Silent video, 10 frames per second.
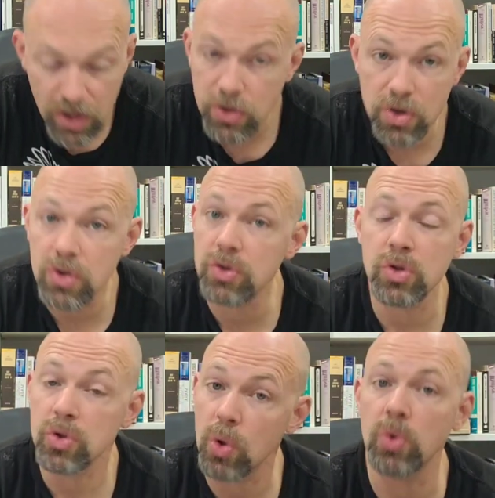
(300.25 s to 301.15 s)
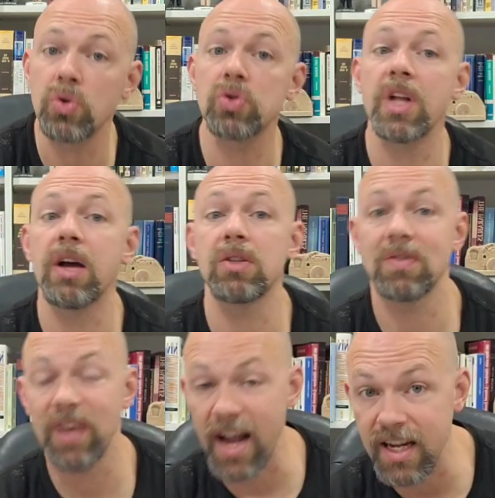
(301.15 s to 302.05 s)
So here's the soldiers now
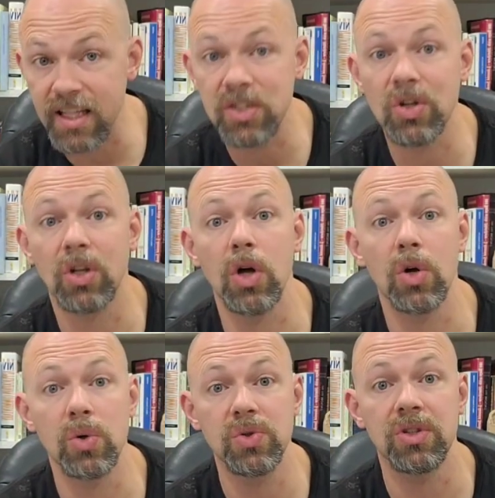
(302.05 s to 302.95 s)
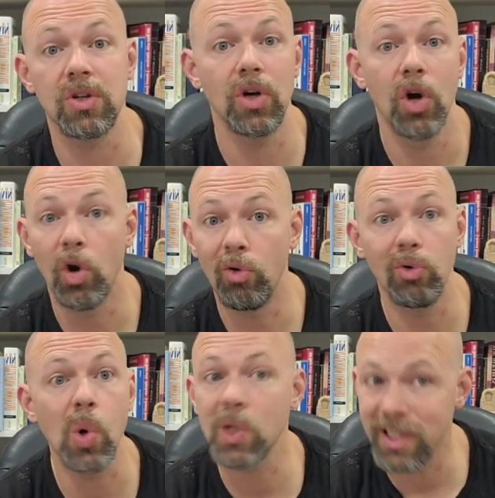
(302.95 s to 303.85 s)
dividing his clothes, and they're
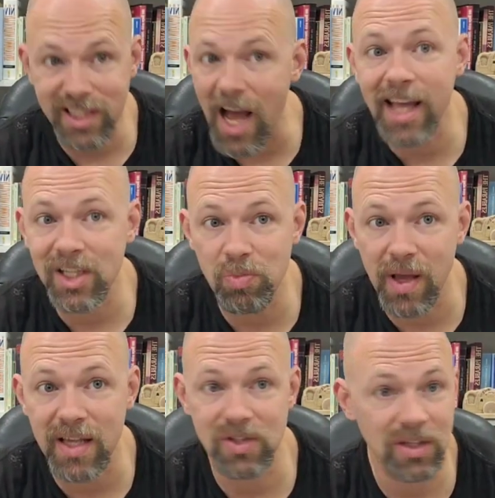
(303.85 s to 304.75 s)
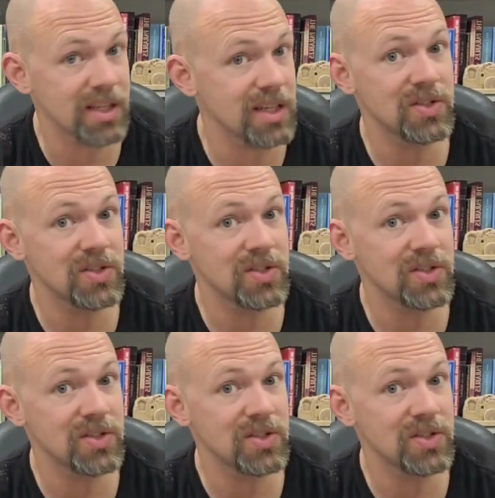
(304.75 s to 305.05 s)
rolling dice basically to